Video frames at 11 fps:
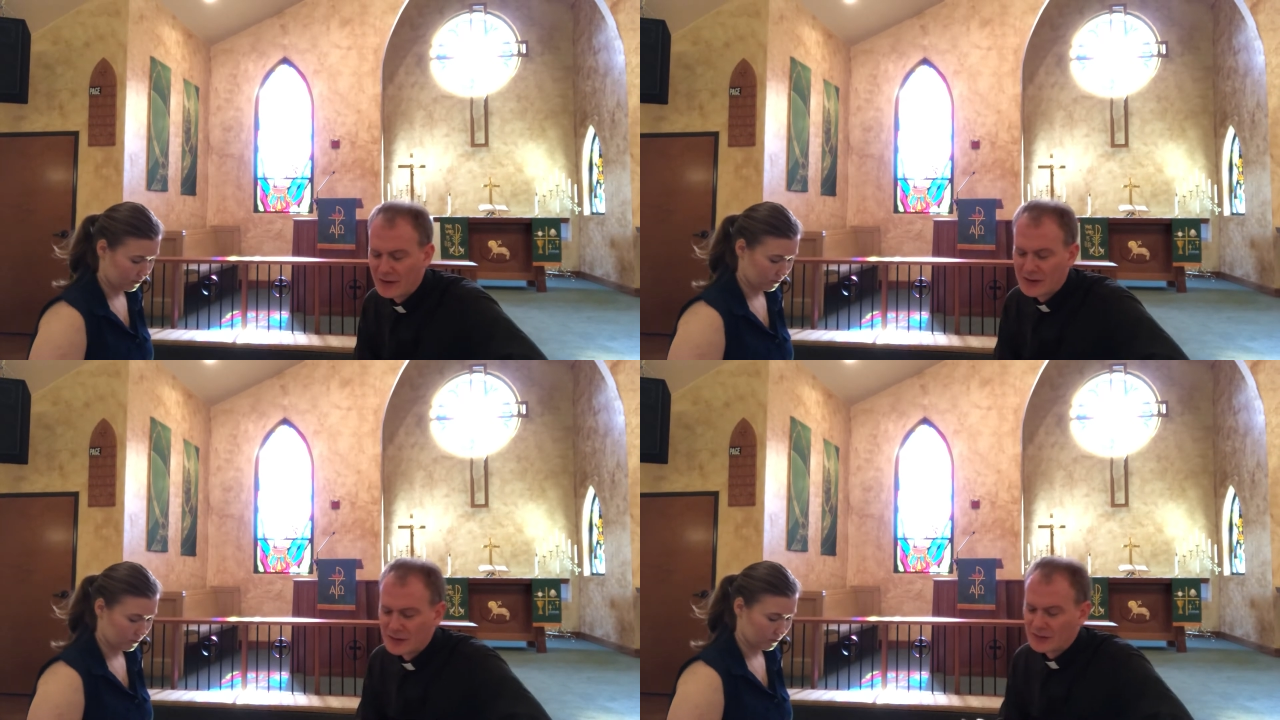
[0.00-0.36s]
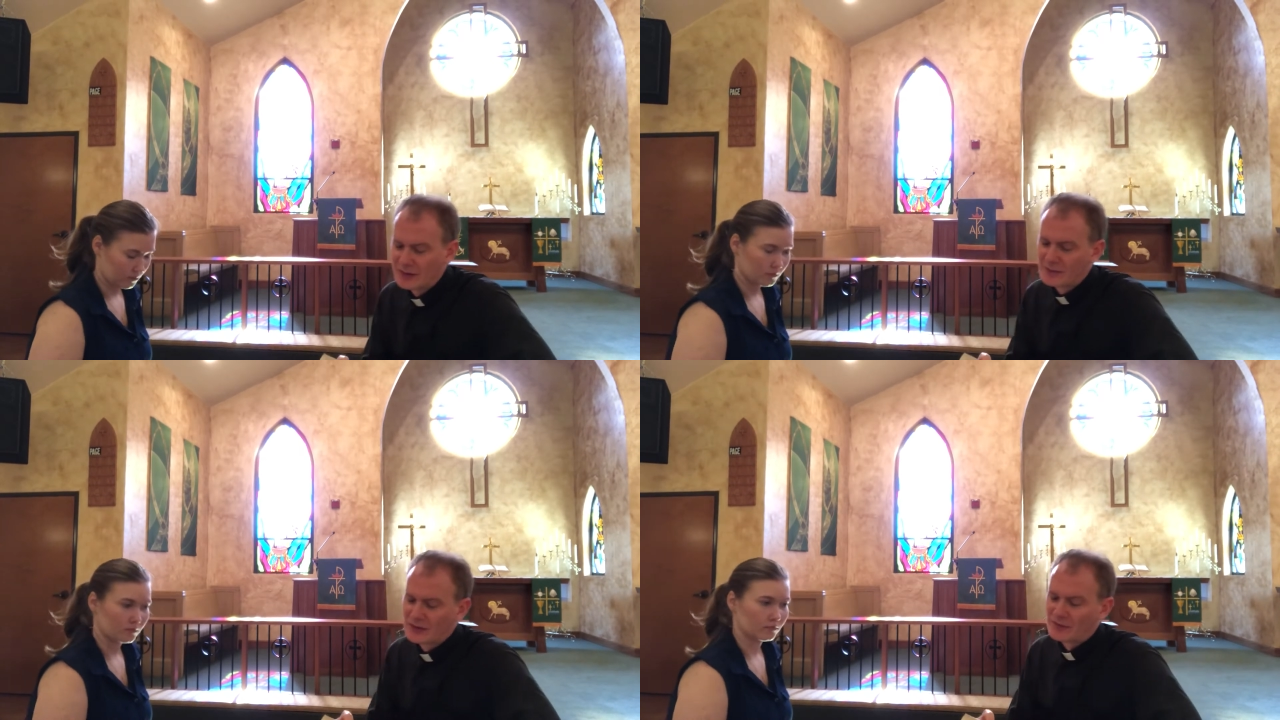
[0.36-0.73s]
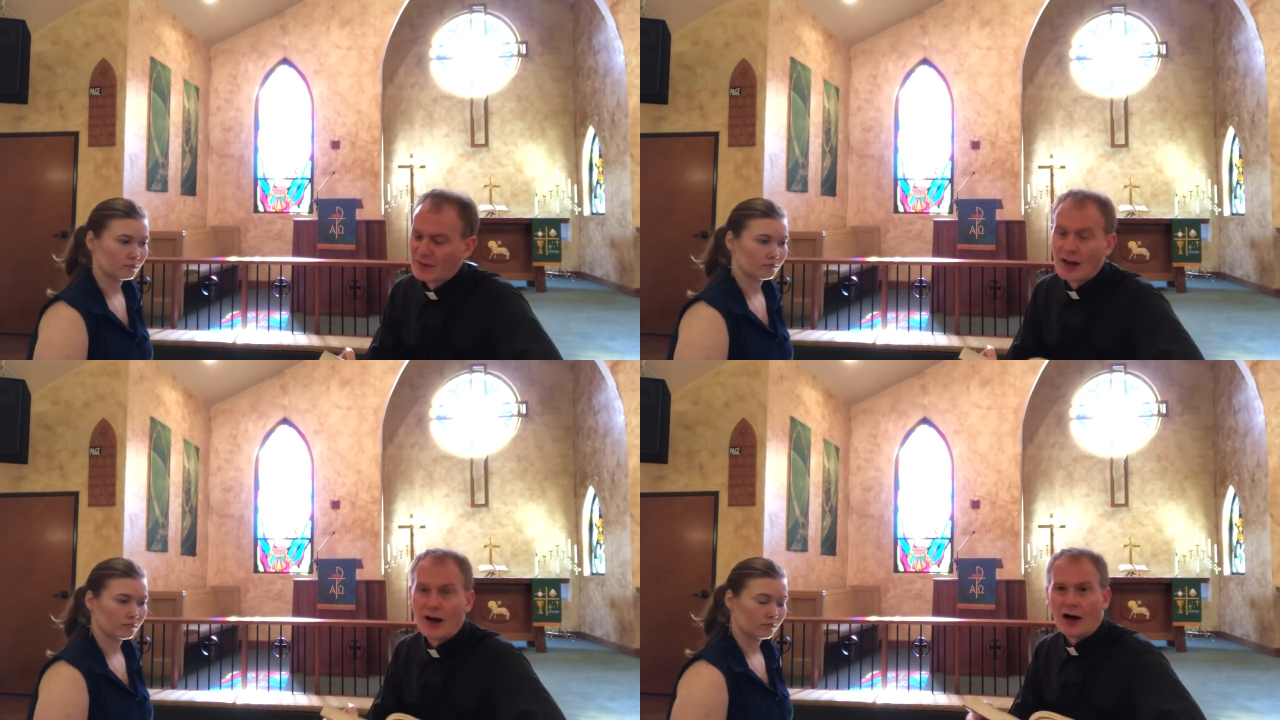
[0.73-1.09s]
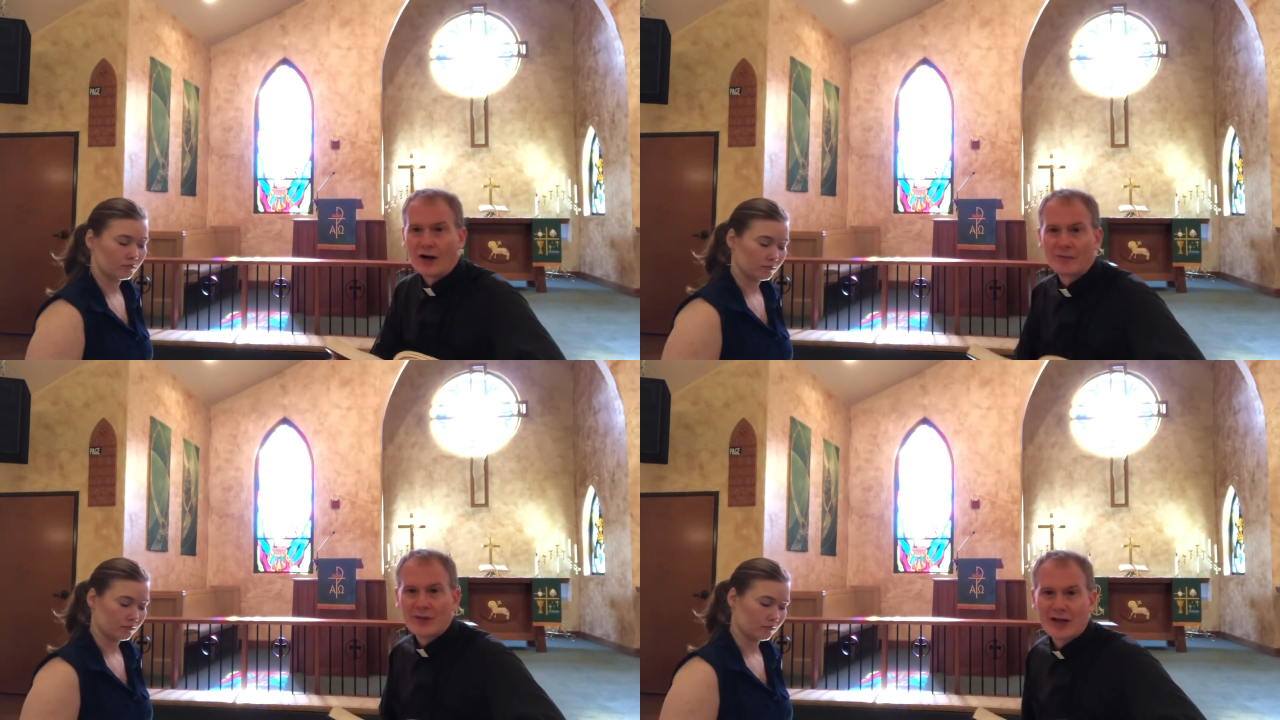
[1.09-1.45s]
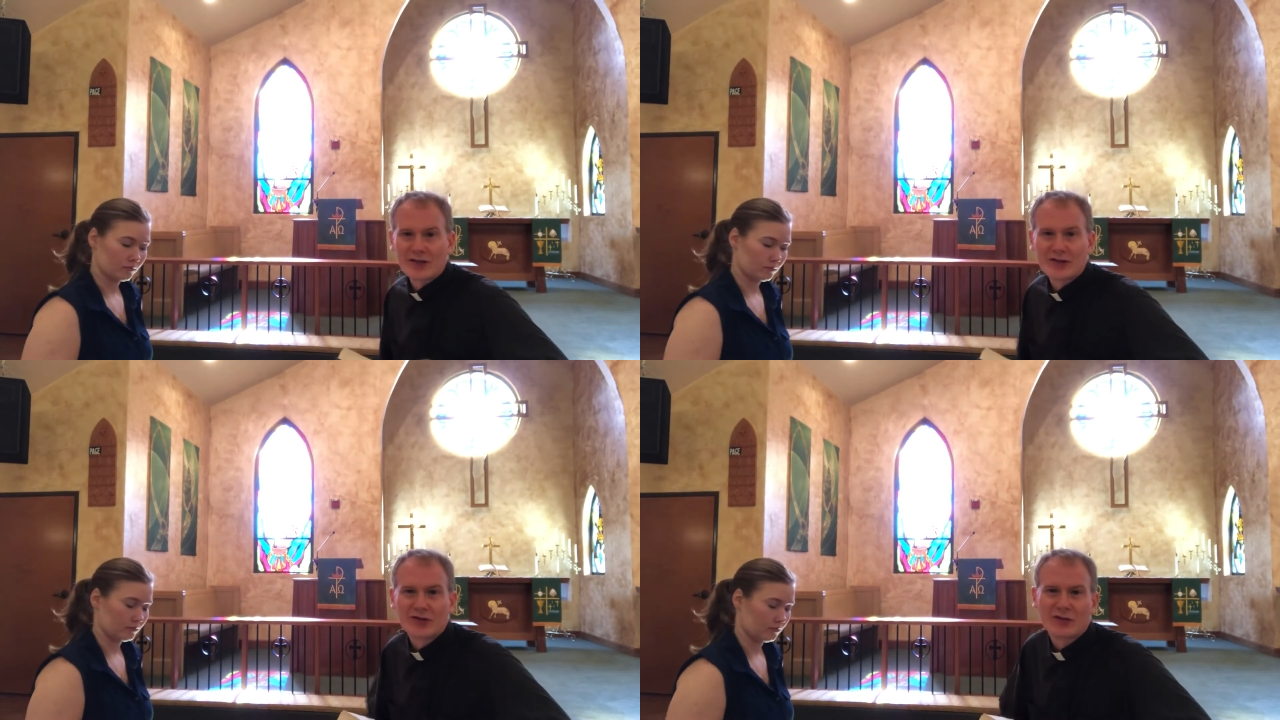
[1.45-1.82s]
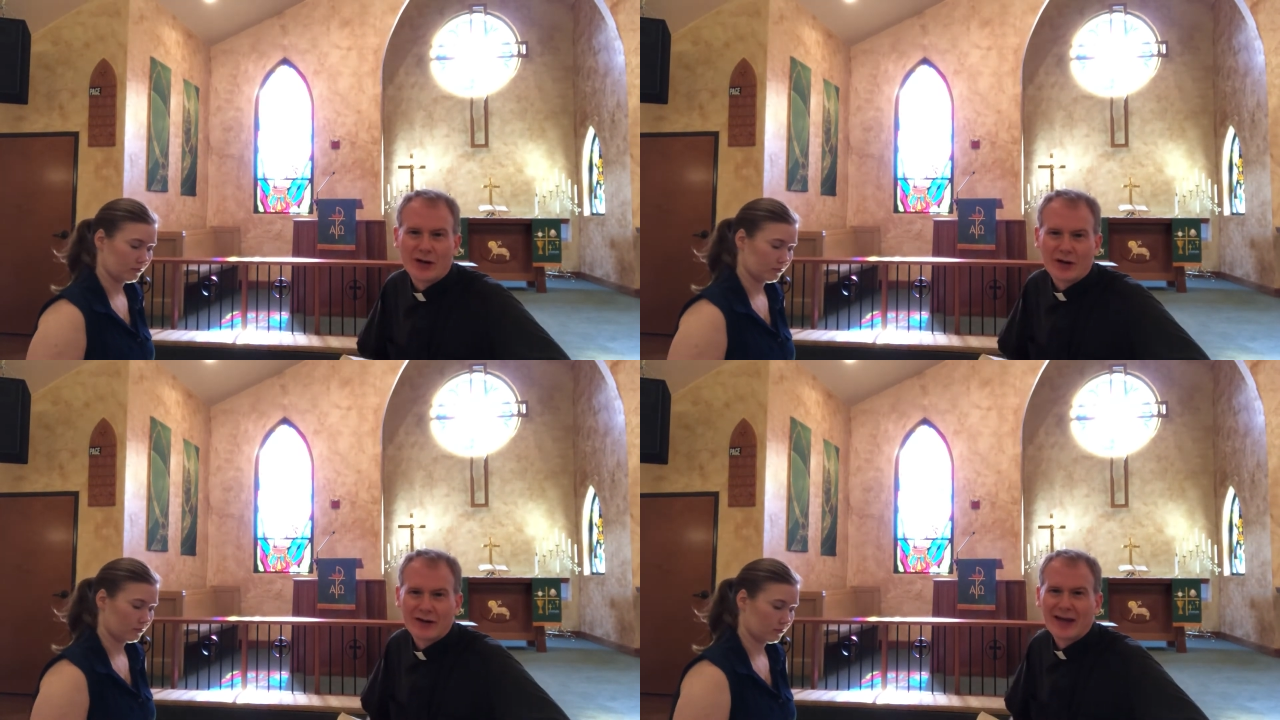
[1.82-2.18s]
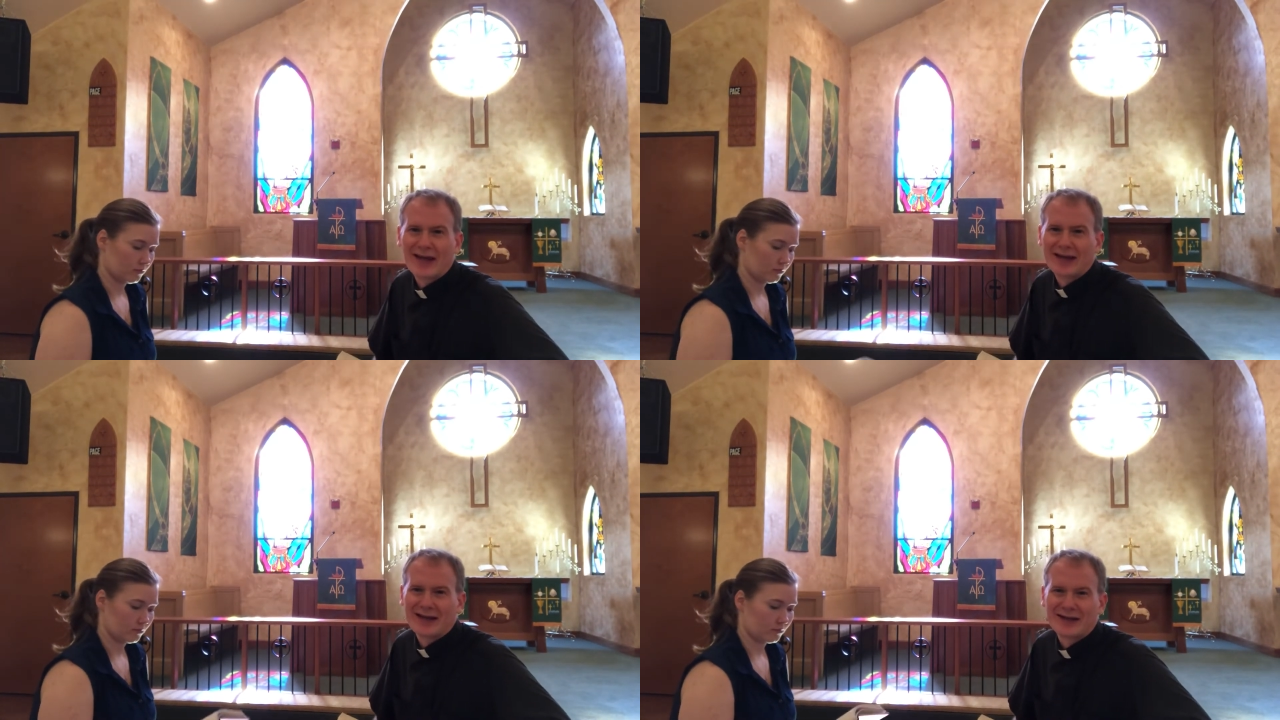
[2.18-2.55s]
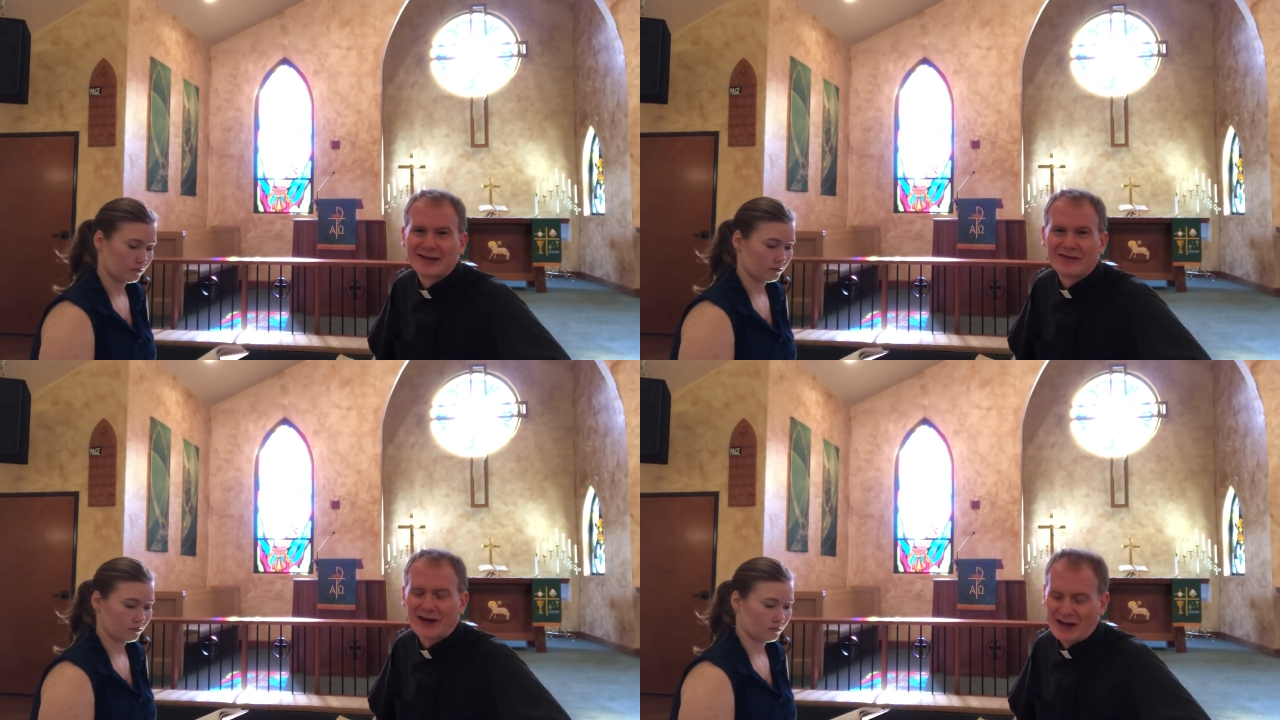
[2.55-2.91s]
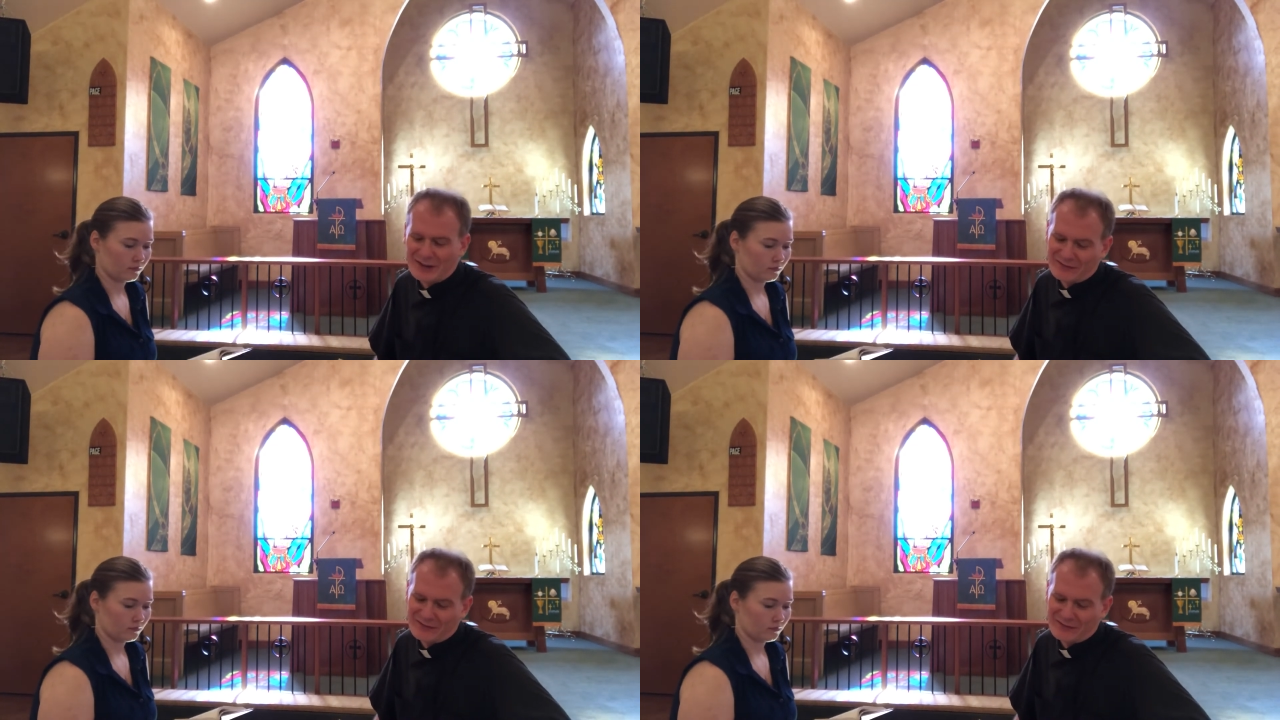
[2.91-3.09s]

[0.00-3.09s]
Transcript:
Speaker 1: in your hymnal on page 295.